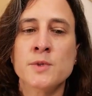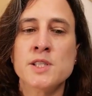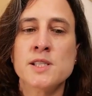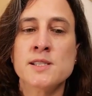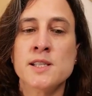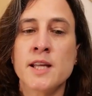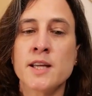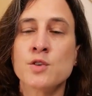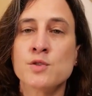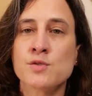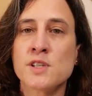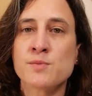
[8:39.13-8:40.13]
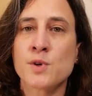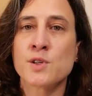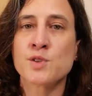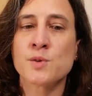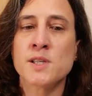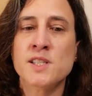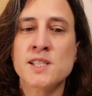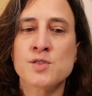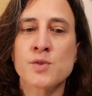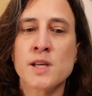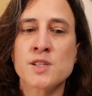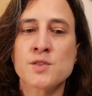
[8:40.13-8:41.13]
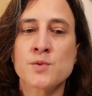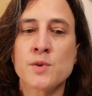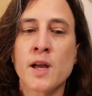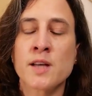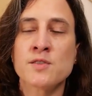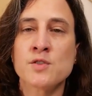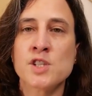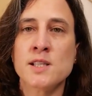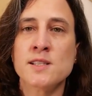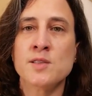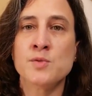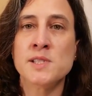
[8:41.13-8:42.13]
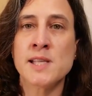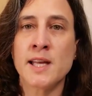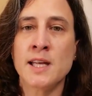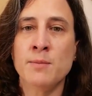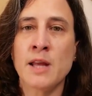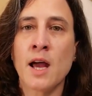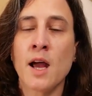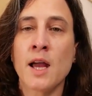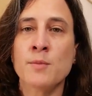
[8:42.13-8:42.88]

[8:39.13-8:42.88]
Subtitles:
which is an acute respiratory distress associated with anemia.